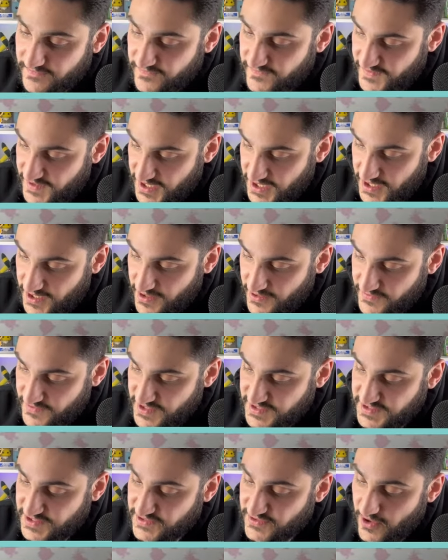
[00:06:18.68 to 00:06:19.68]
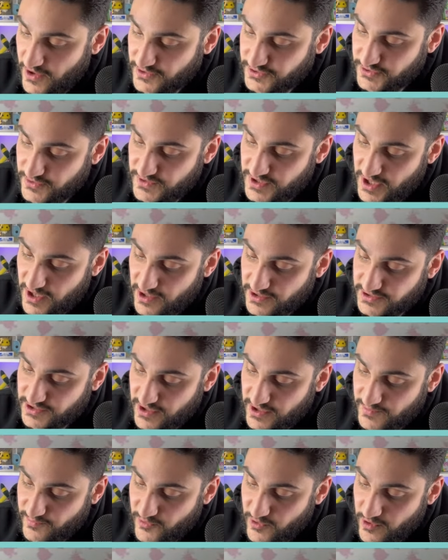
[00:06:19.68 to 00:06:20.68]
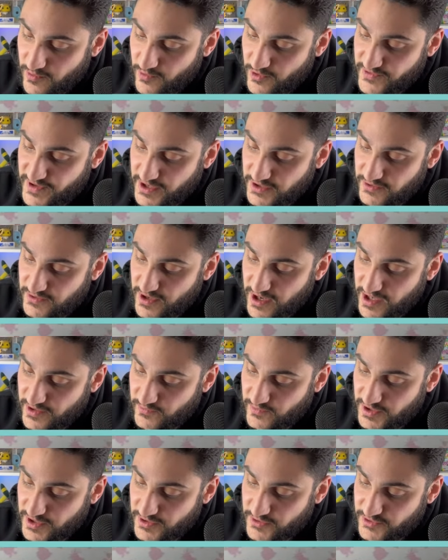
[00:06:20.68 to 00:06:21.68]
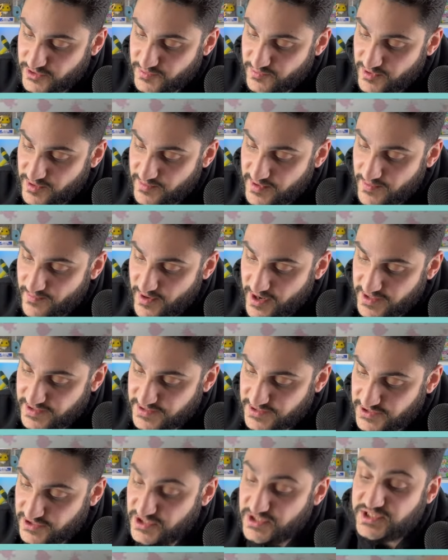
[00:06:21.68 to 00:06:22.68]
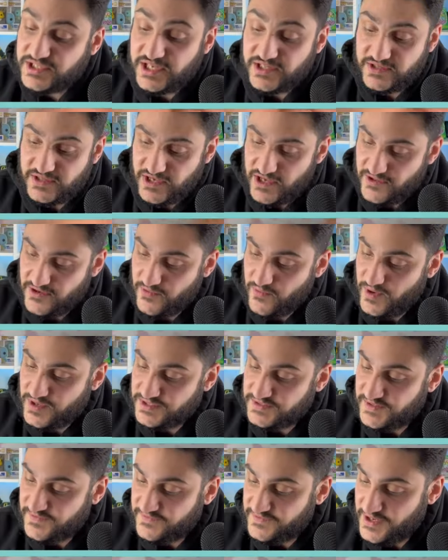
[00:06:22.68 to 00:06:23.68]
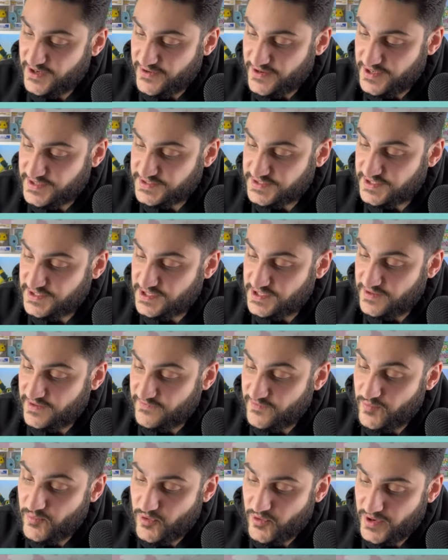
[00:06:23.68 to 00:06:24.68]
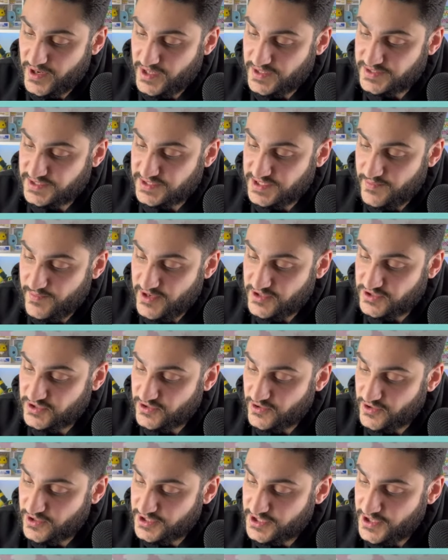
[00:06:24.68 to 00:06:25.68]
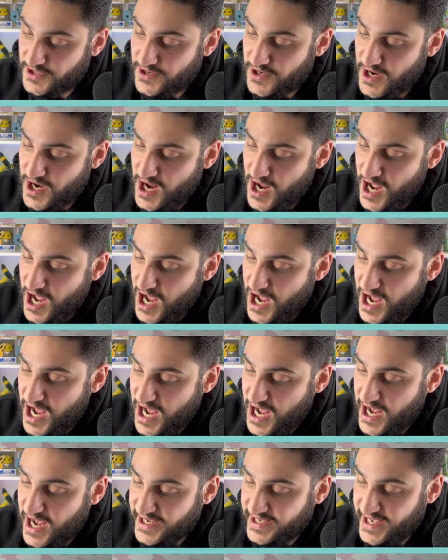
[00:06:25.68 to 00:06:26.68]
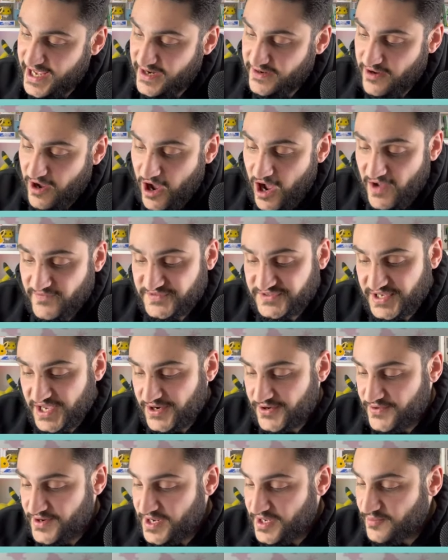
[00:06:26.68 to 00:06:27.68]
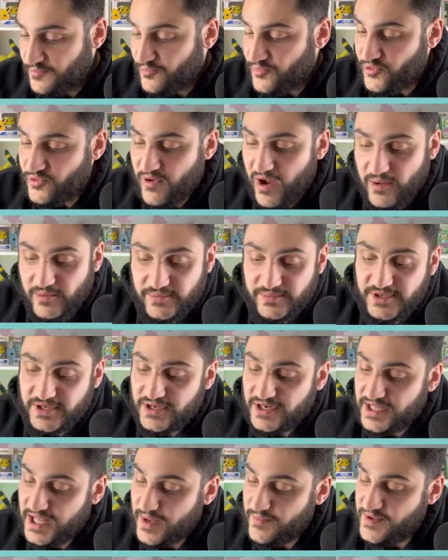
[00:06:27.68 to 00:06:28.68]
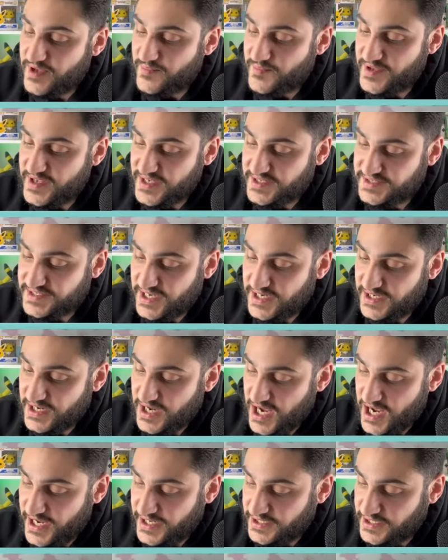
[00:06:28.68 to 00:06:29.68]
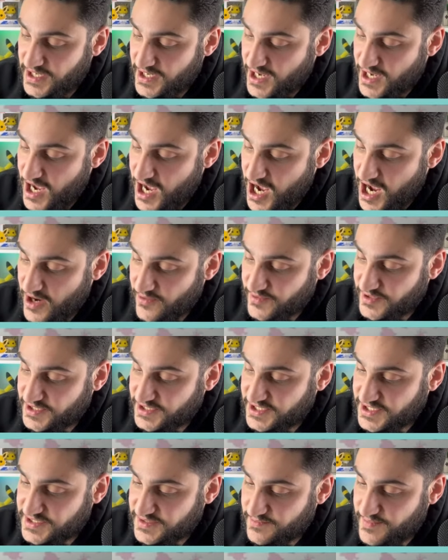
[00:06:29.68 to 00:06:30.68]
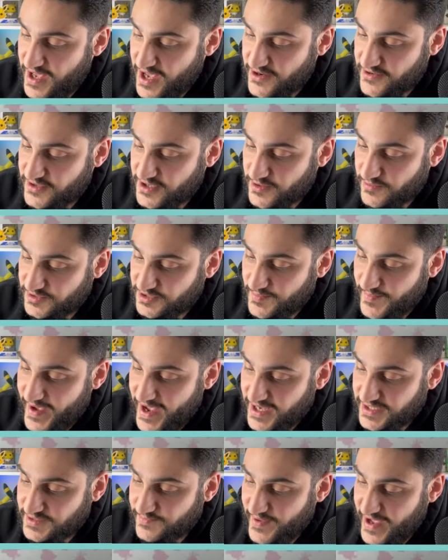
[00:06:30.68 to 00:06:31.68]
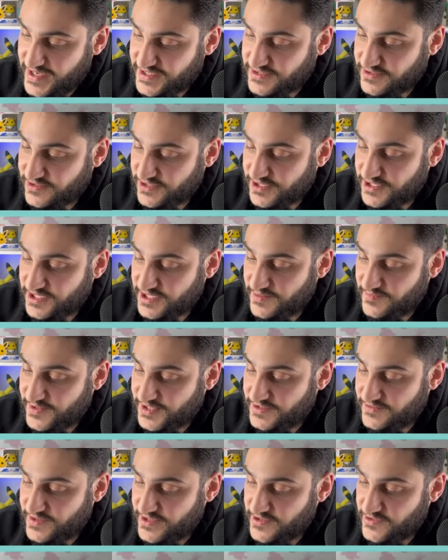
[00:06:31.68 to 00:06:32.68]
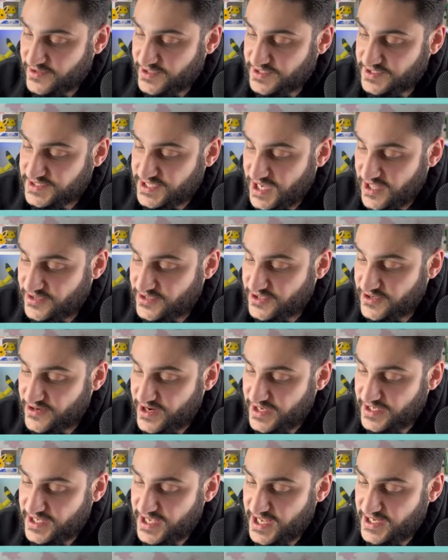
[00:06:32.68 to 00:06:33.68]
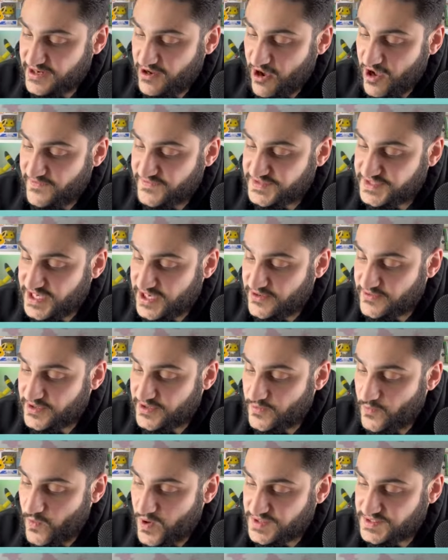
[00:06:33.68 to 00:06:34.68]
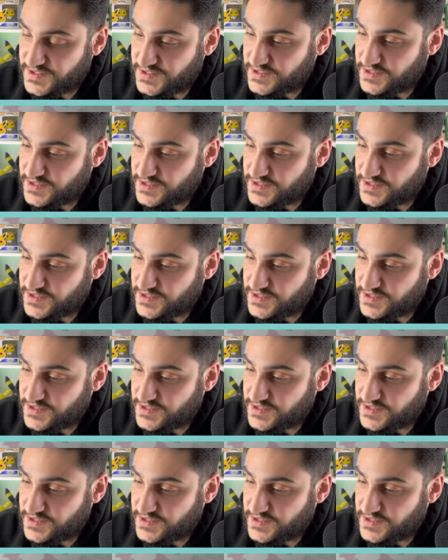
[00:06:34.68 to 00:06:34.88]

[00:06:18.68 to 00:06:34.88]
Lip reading: V. This is also the alt art promo that you got in one of those premium boxes, just like the other ones, the Flareons and the Vaporeons, as I mentioned earlier. Again, off centering, probably going to get me a PSA 9. Really doesn't matter here with the back. The backs are clean, but you can tell here, again, off centering once